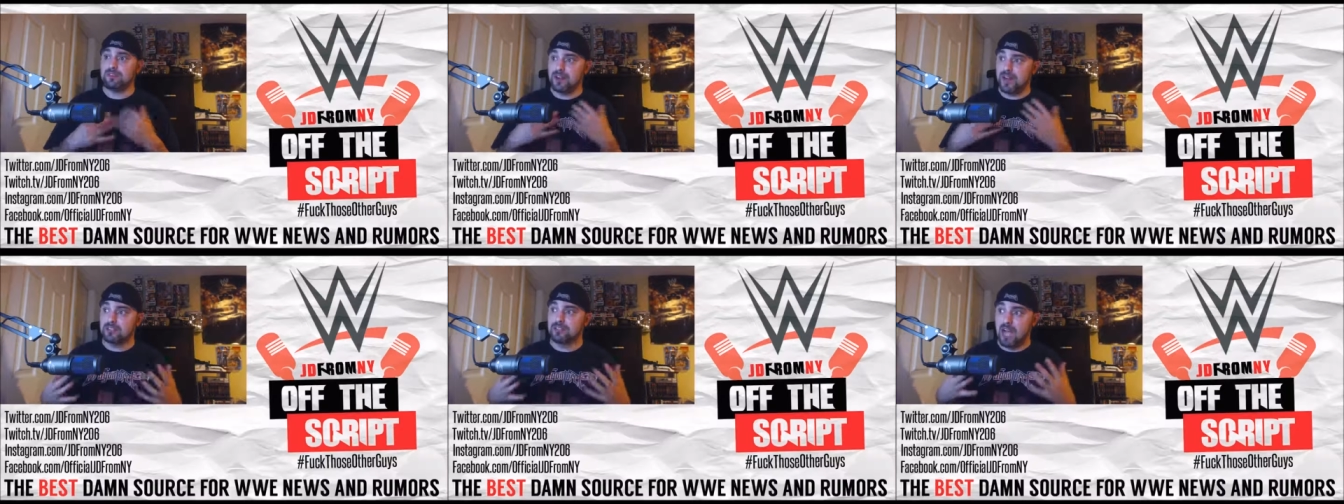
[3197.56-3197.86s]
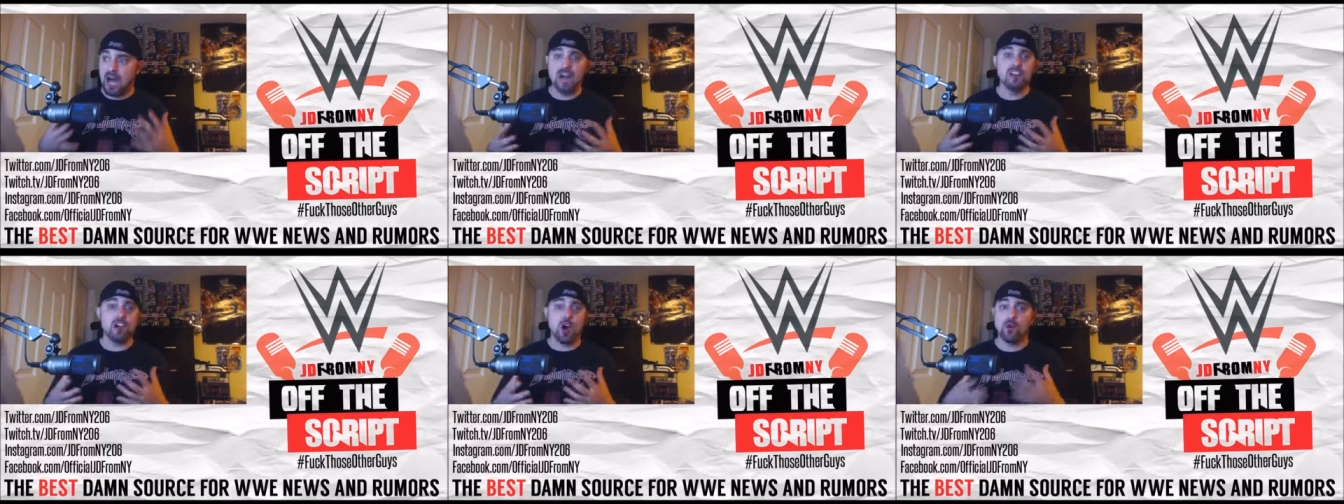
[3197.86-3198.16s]

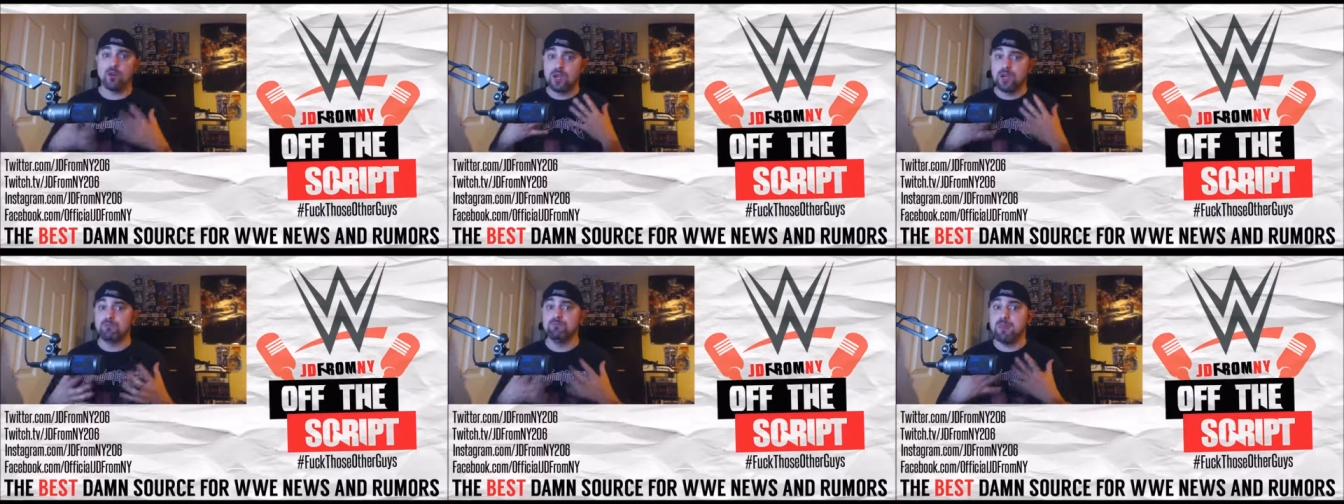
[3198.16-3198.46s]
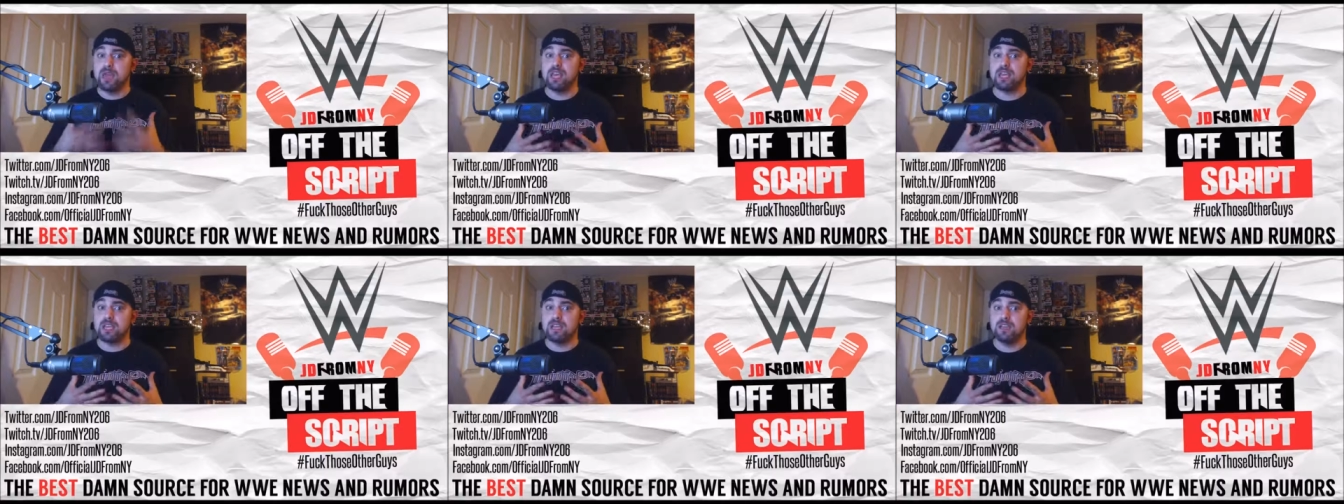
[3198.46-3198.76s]
Fandango
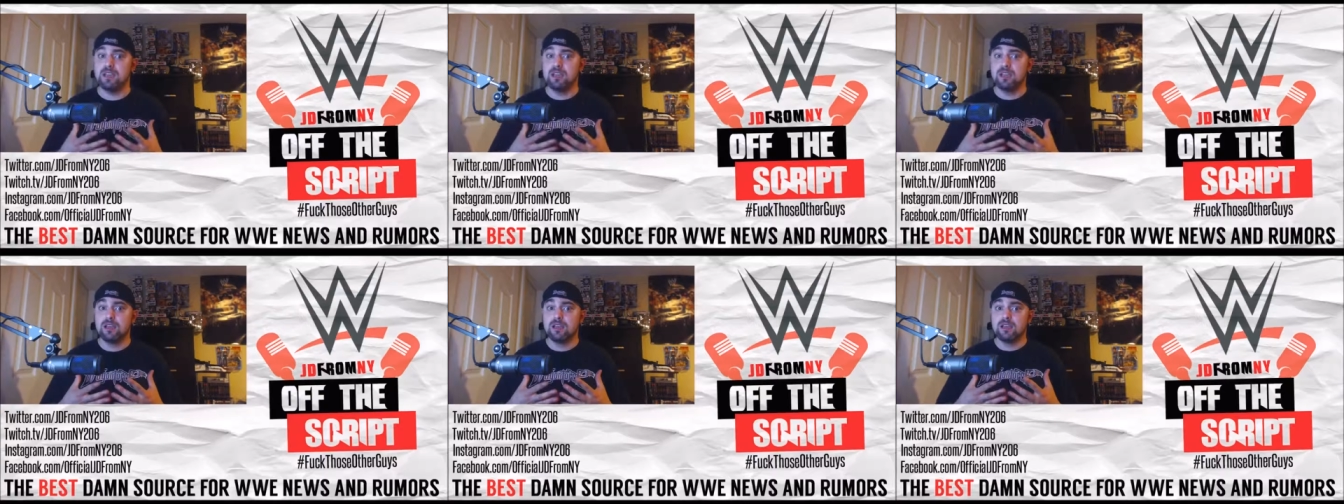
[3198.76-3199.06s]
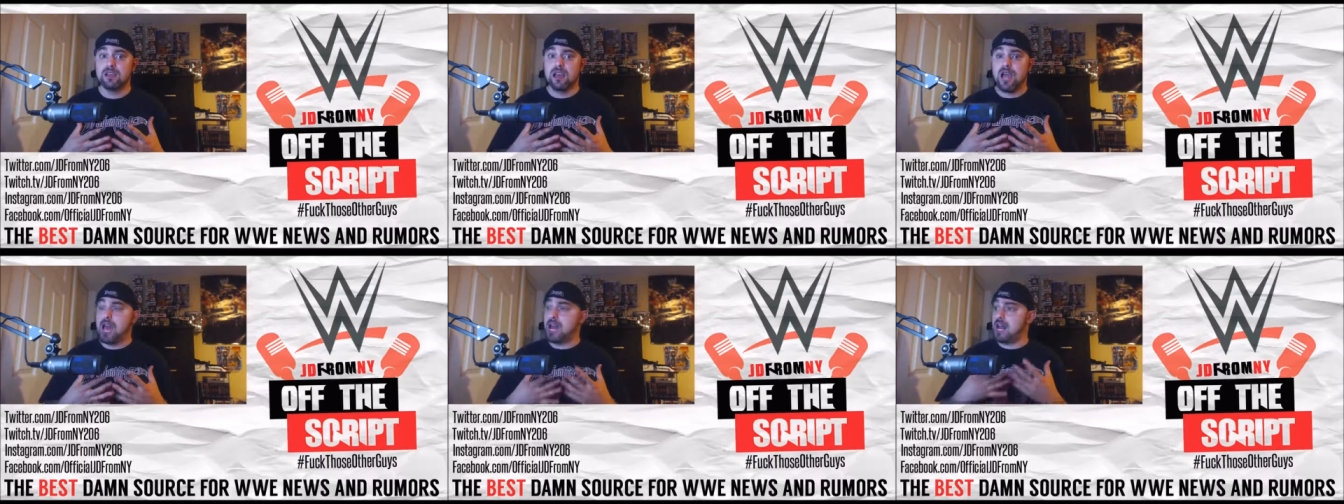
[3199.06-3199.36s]
could be
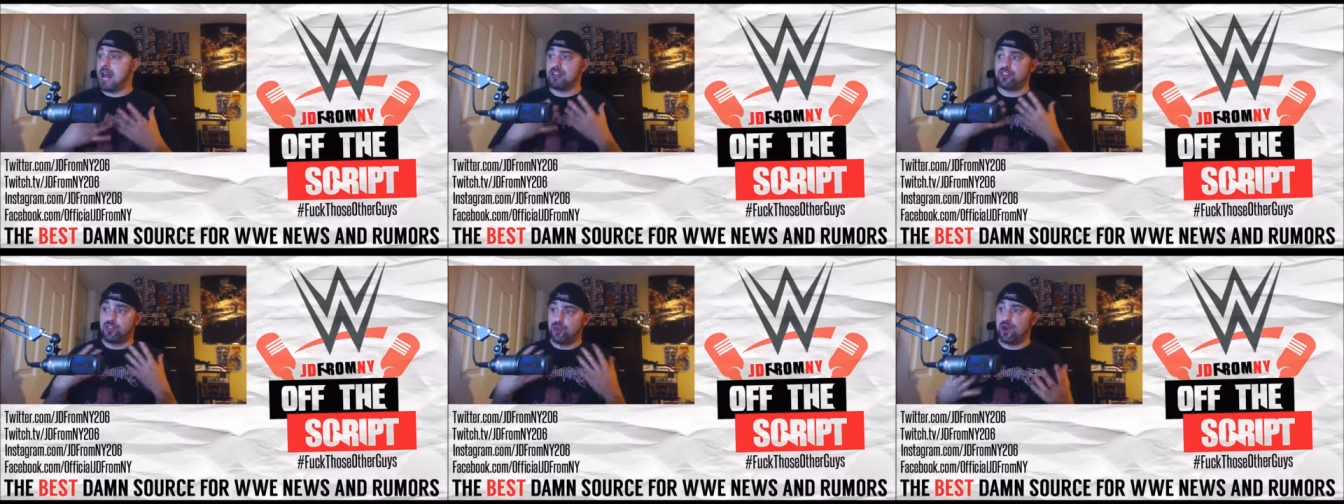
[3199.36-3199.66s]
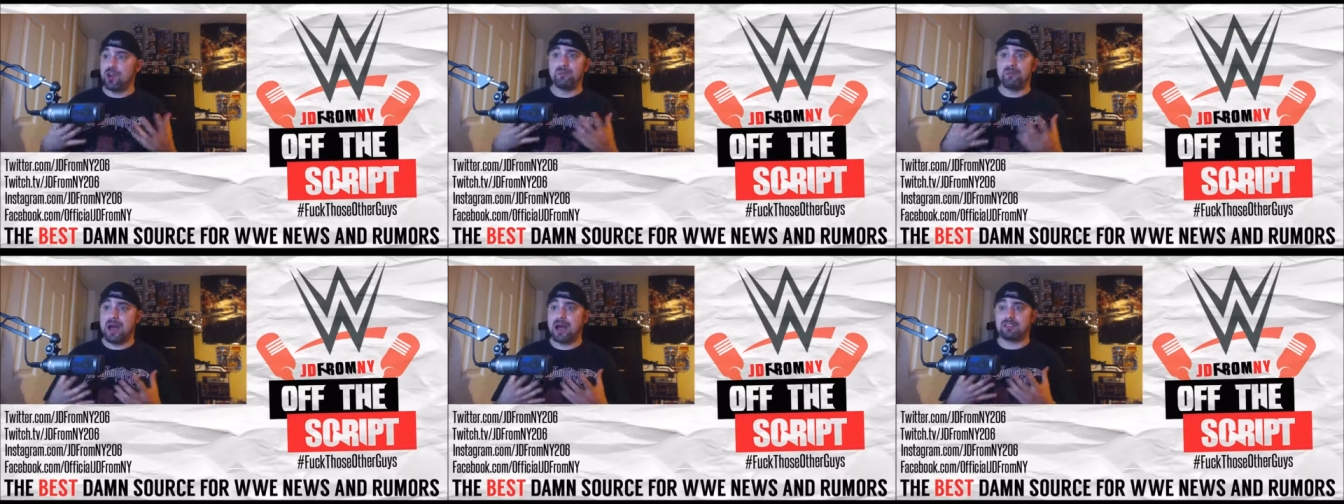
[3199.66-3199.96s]
and I
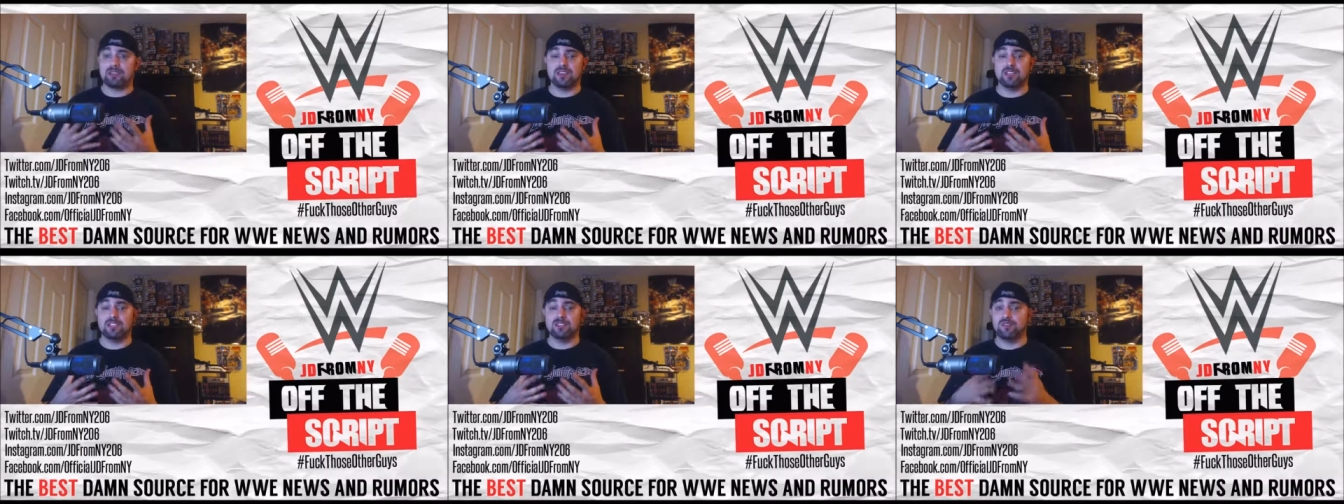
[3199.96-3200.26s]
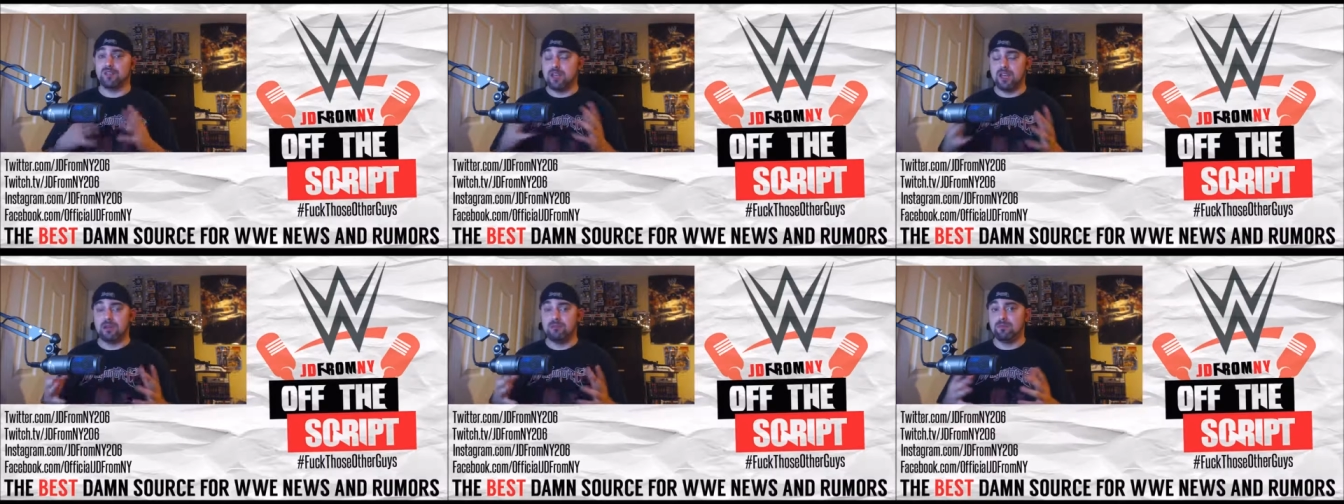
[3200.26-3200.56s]
thought about
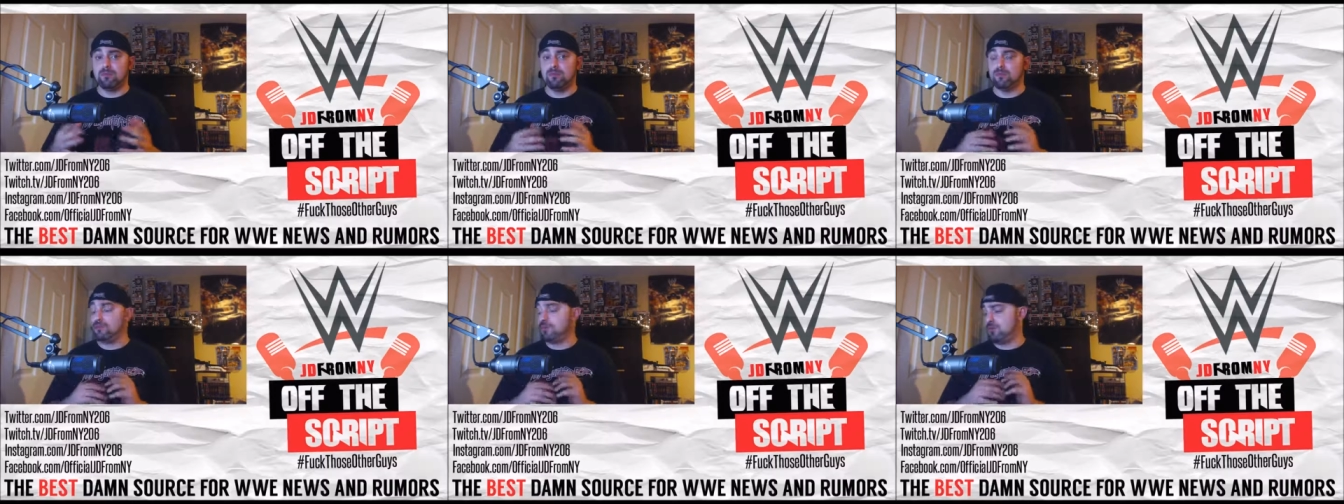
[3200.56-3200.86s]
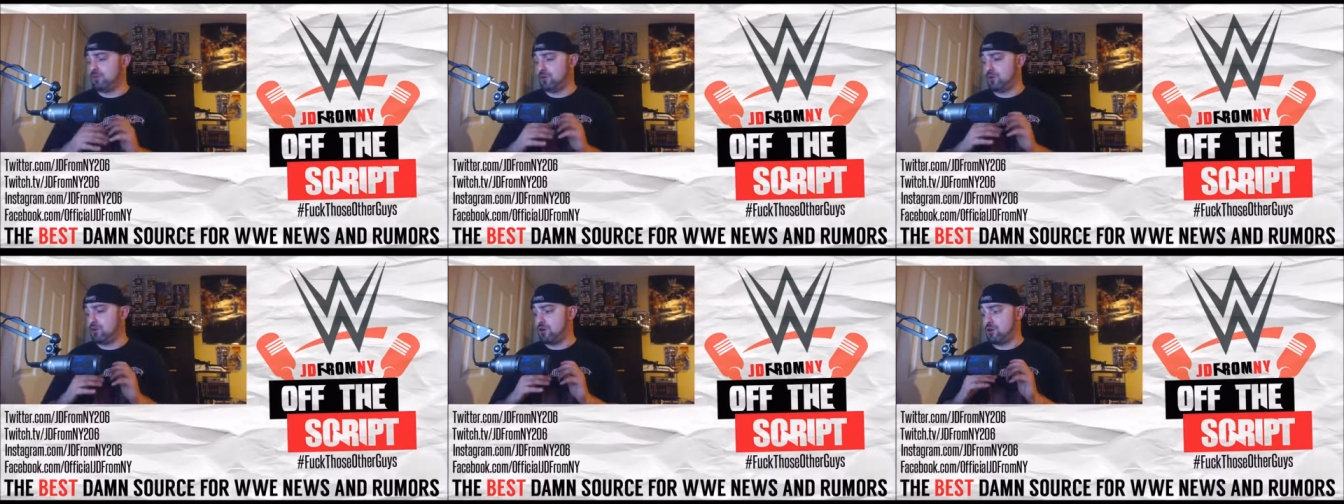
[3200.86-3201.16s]
this for him
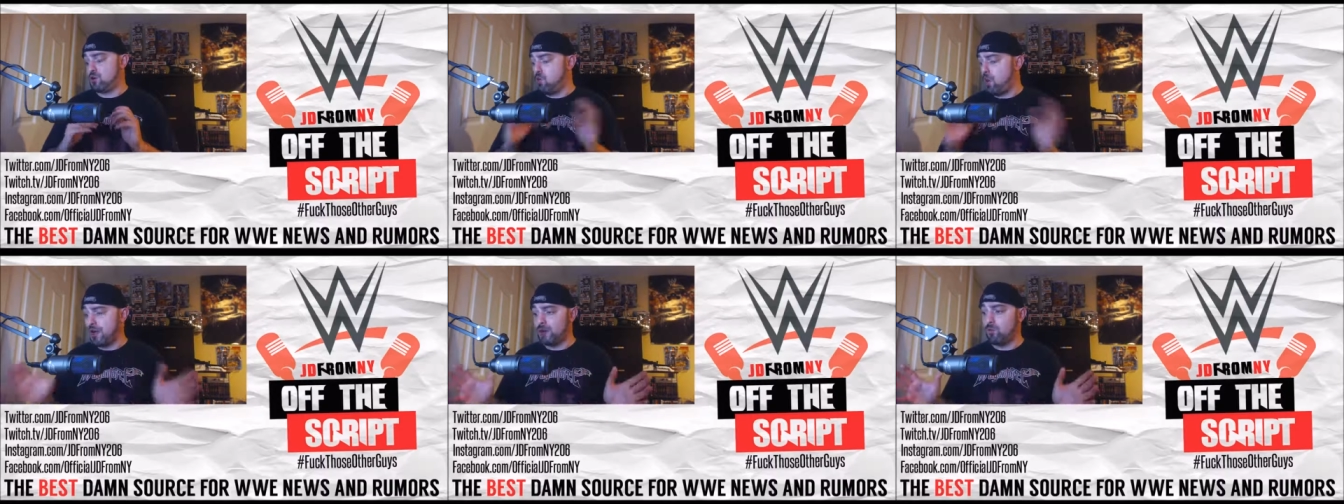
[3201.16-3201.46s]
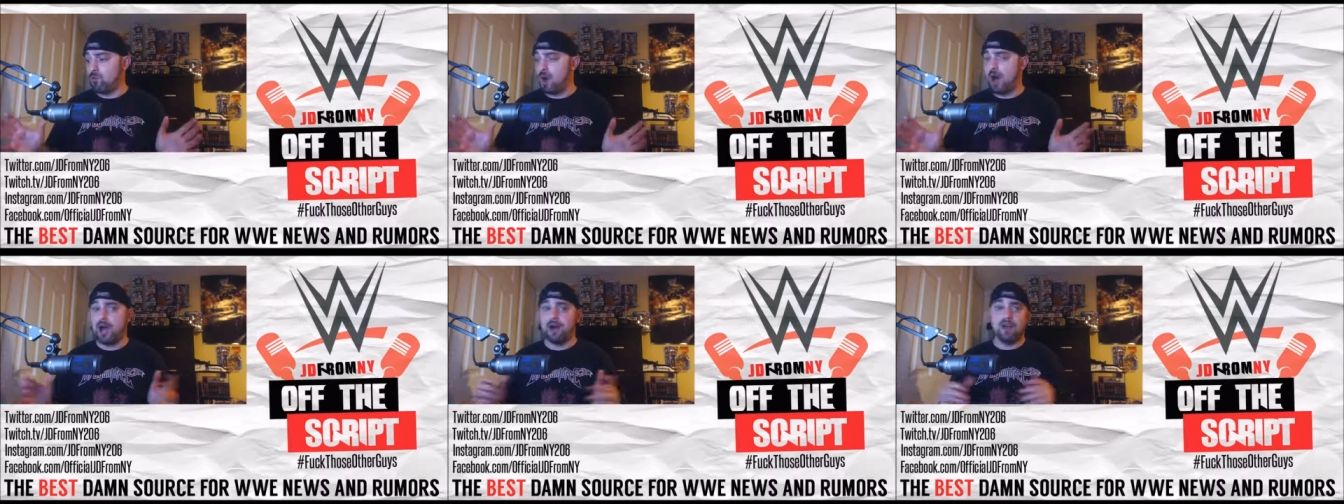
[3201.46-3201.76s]
for
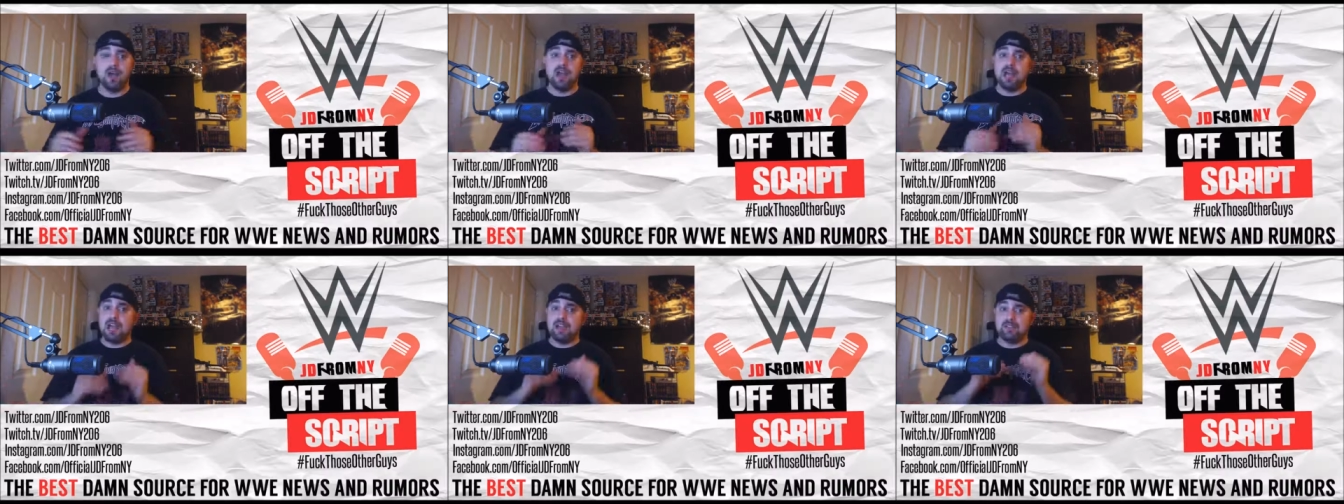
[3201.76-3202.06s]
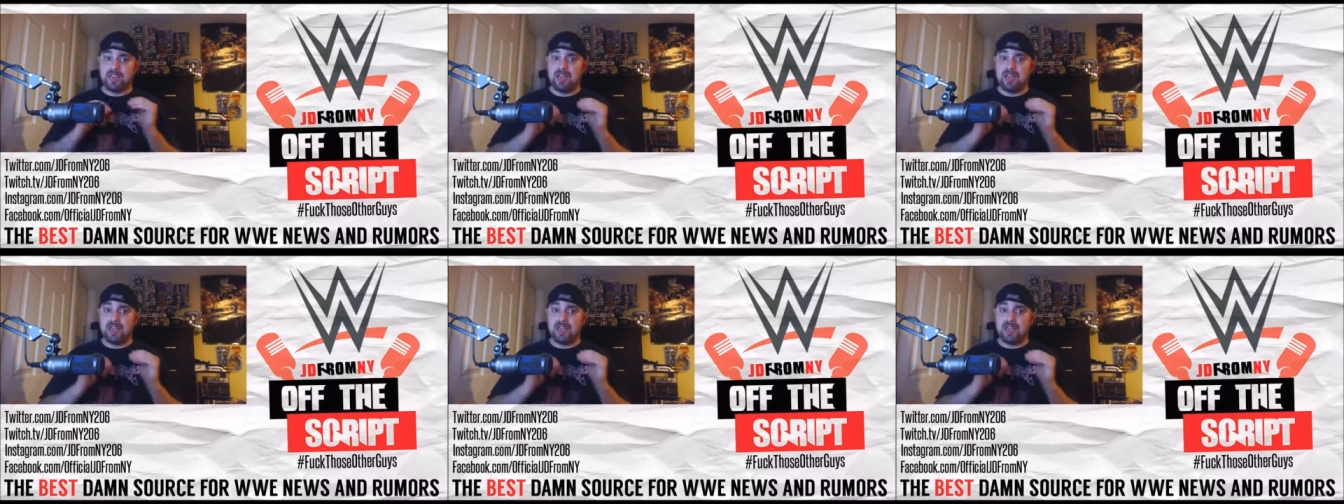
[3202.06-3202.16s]
quite a while.